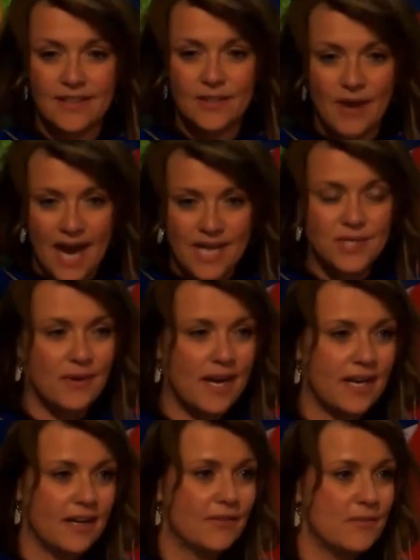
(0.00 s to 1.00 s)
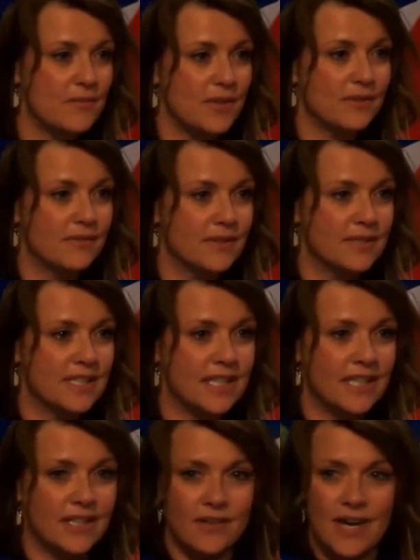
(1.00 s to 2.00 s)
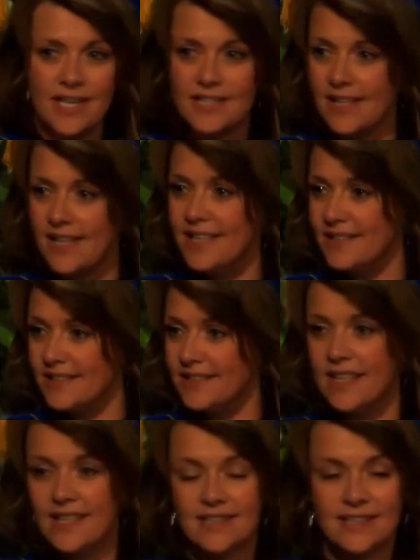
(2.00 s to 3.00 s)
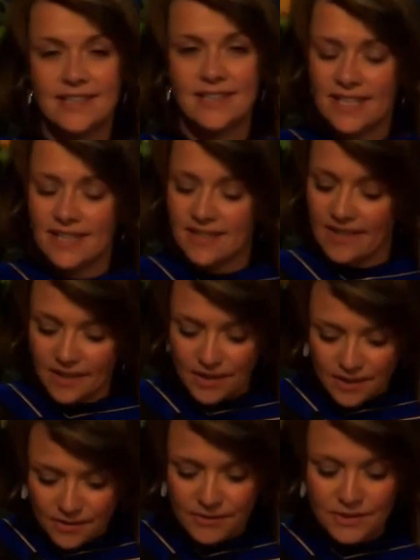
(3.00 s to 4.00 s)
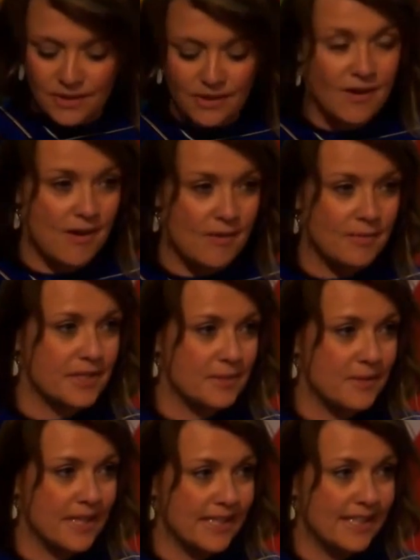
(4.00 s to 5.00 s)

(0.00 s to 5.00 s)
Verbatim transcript: graduating from university. Congratulations, it is indeed a huge accomplishment.